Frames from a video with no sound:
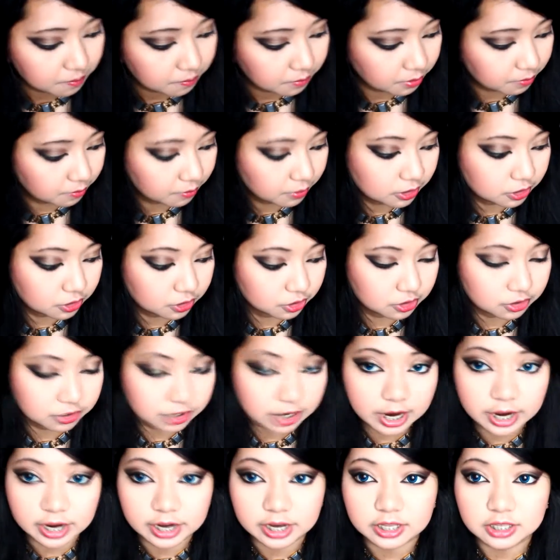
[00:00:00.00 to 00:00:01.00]
people should
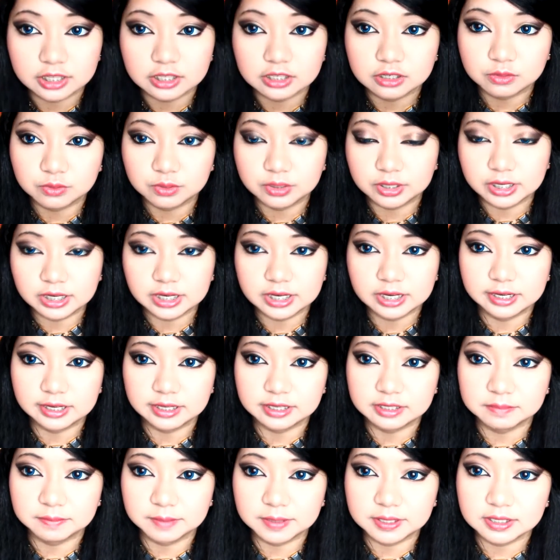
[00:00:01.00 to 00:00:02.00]
try it it's really
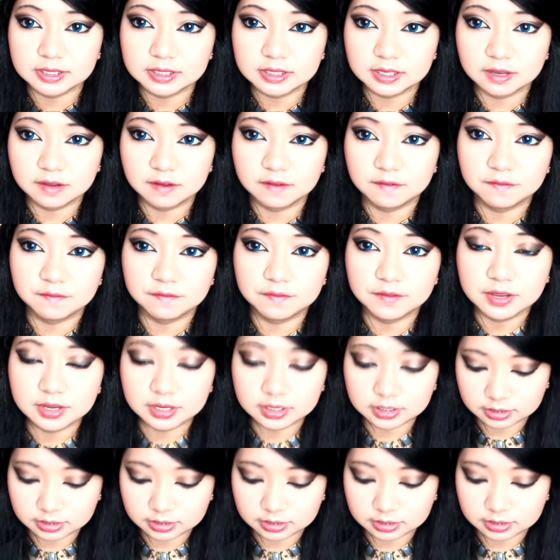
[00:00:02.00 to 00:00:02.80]
inexpensive